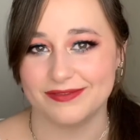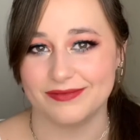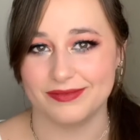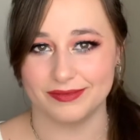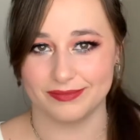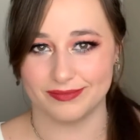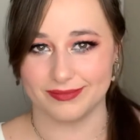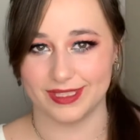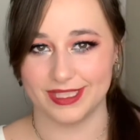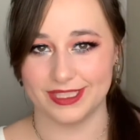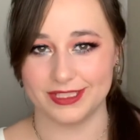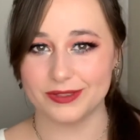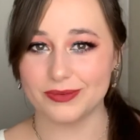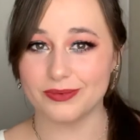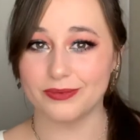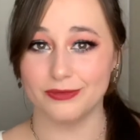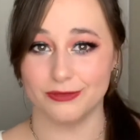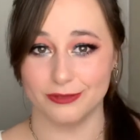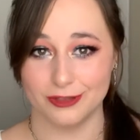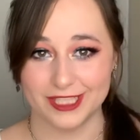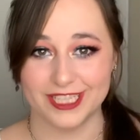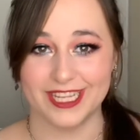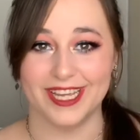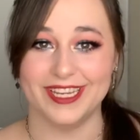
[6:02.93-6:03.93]
It's
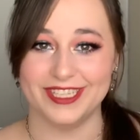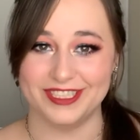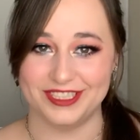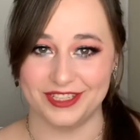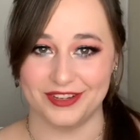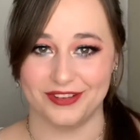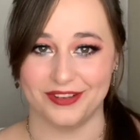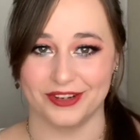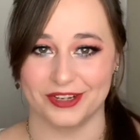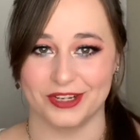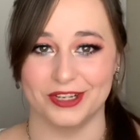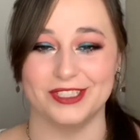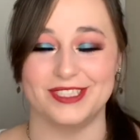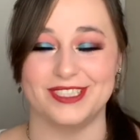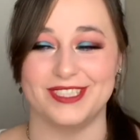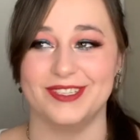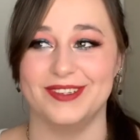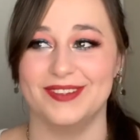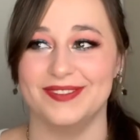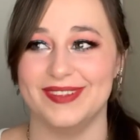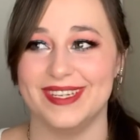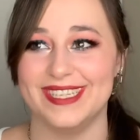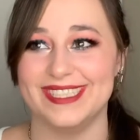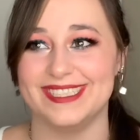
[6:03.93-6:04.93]
really difficult to
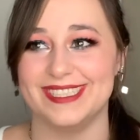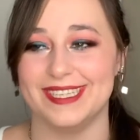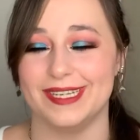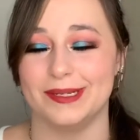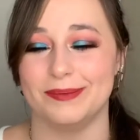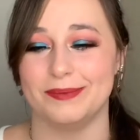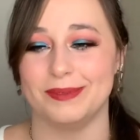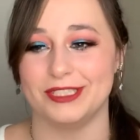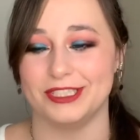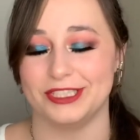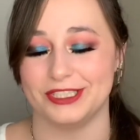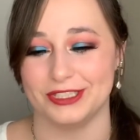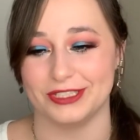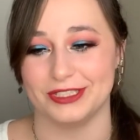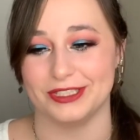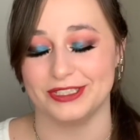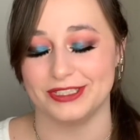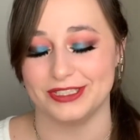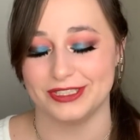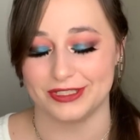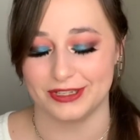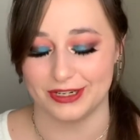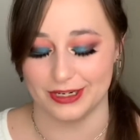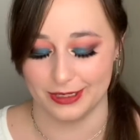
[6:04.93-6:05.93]
mess up a sugar
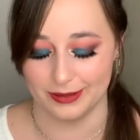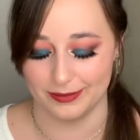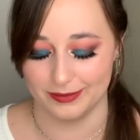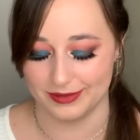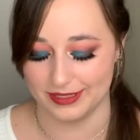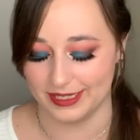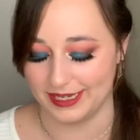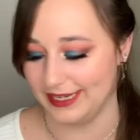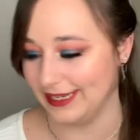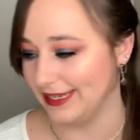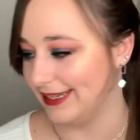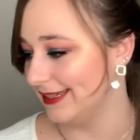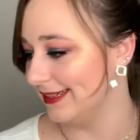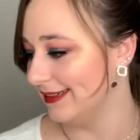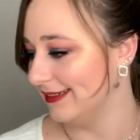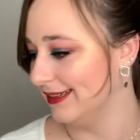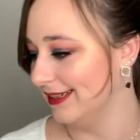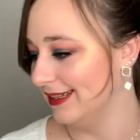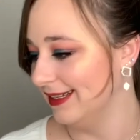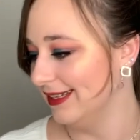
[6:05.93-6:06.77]
scrub. Like,